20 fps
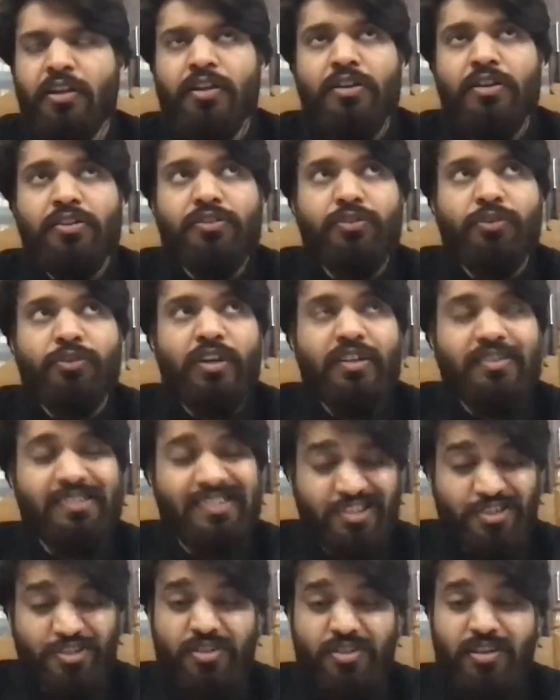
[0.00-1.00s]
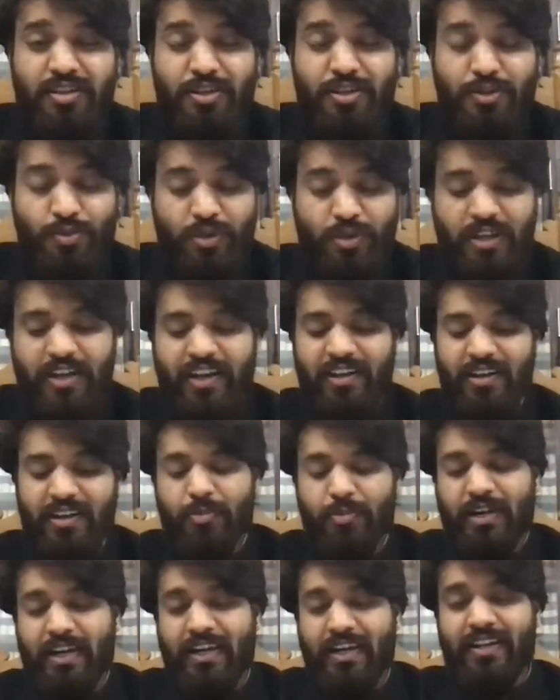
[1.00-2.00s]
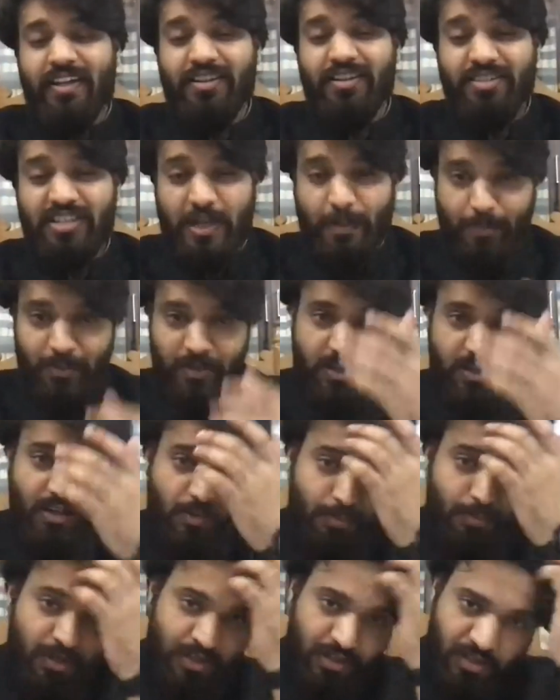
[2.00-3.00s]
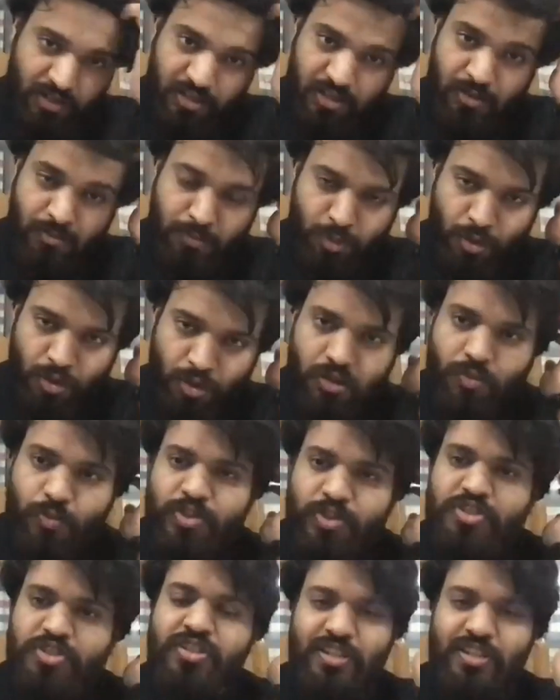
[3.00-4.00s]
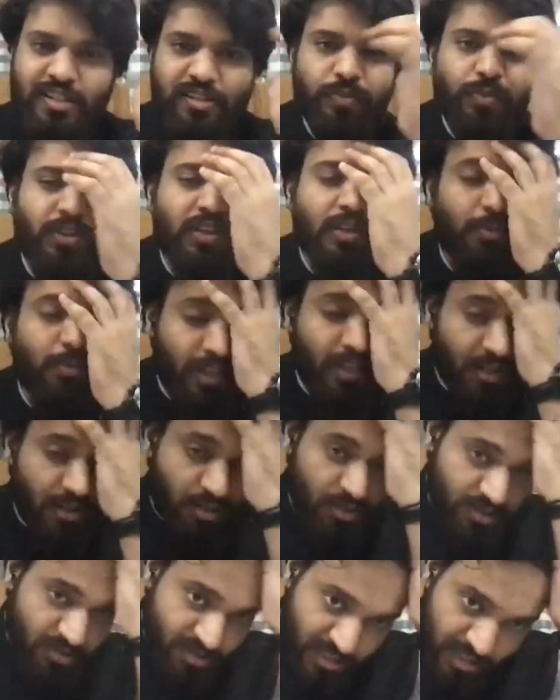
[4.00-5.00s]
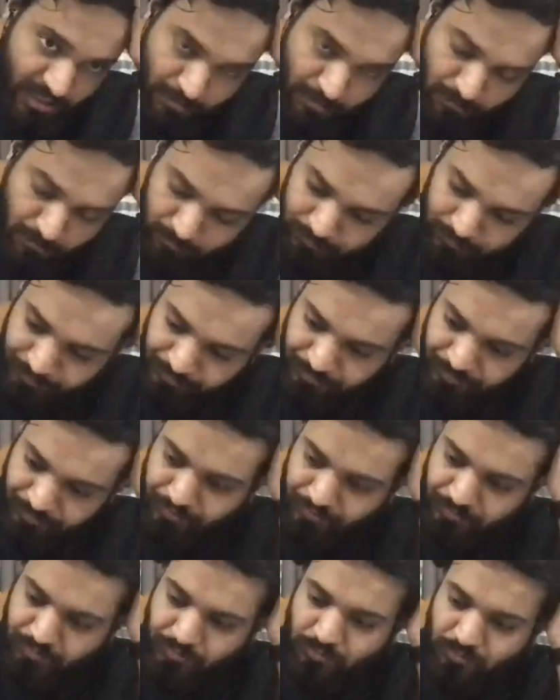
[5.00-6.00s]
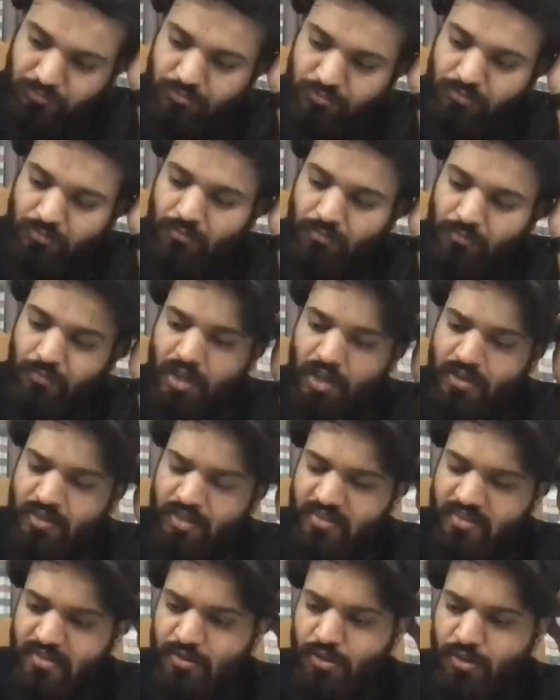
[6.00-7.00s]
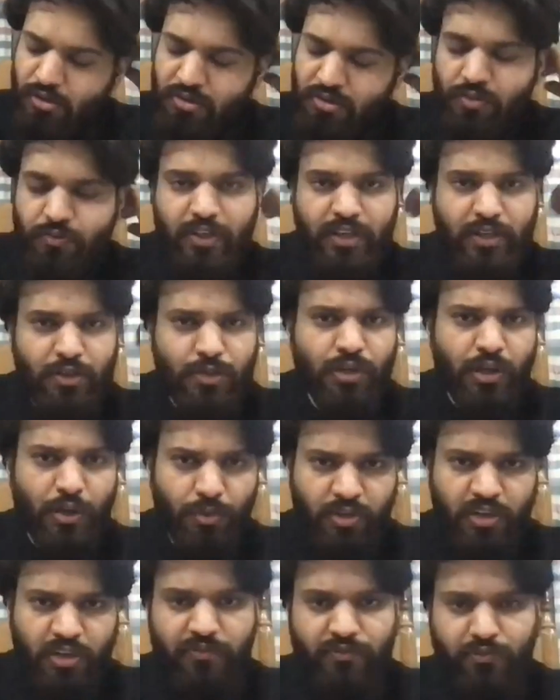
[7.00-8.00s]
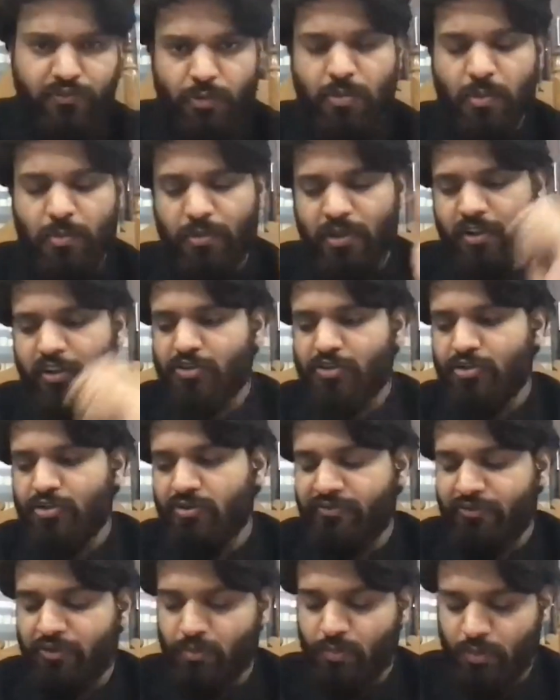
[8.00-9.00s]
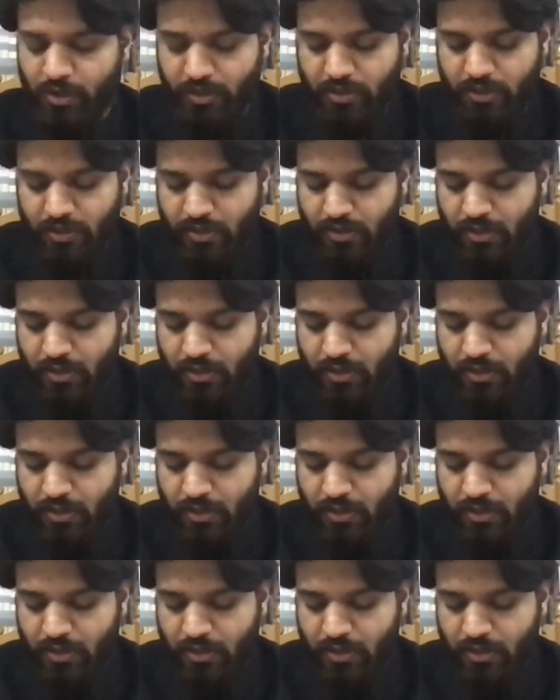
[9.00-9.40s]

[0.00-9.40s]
So essentially, you can end up writing a chapter in a particular book which deals with a particular theme. This is also a very good outlet for publication of your work.